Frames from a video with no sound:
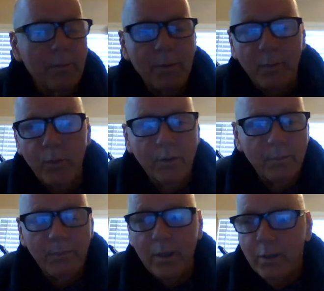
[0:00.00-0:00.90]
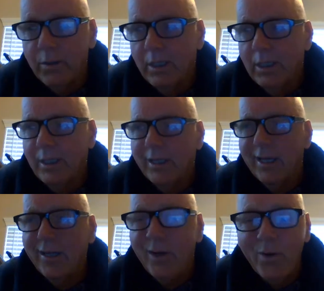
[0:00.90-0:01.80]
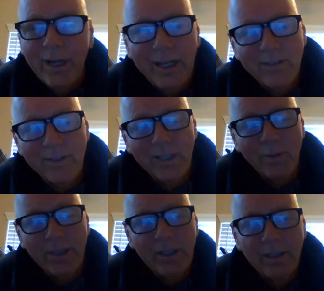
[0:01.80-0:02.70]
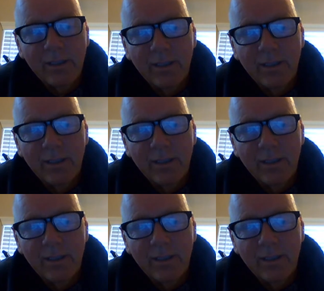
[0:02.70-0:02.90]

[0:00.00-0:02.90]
bit more, you know, an okay salary.